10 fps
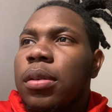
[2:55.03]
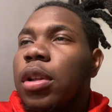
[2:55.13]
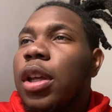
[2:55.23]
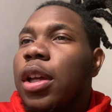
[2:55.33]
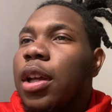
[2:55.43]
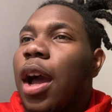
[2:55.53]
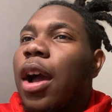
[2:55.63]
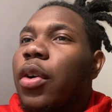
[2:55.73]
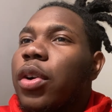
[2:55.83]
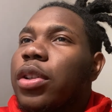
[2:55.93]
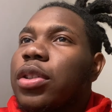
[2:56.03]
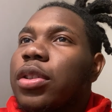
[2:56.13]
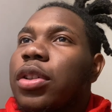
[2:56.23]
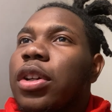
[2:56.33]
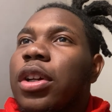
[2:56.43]
Yeah, I agree
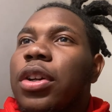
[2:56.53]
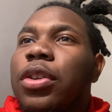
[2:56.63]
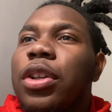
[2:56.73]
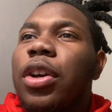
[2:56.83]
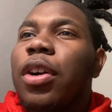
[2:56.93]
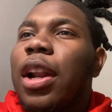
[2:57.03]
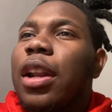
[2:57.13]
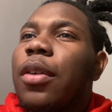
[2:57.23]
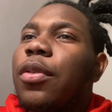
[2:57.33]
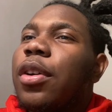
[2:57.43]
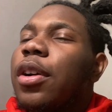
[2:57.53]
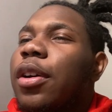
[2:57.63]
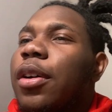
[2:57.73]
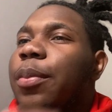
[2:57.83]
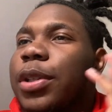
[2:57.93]
too. Dio got a different
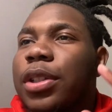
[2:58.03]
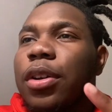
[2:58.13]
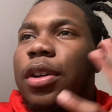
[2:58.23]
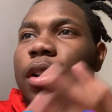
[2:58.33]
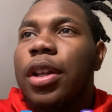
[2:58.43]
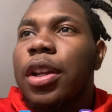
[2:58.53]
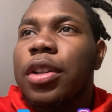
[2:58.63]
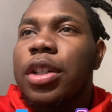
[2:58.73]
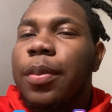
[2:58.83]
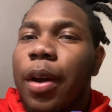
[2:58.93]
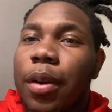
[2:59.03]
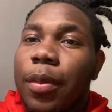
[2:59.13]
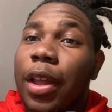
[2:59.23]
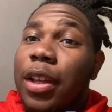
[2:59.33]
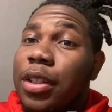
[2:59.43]
uh, persona energy about him.
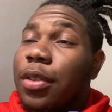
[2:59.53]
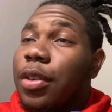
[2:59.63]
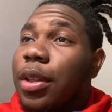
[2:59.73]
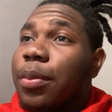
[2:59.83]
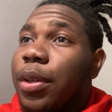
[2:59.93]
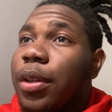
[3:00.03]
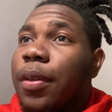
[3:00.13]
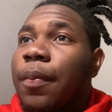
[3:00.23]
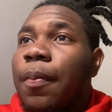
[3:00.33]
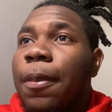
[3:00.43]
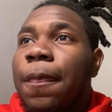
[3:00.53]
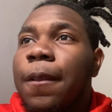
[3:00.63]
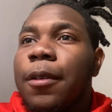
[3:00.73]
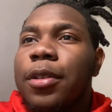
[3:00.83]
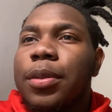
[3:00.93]
Like he should really be, you know,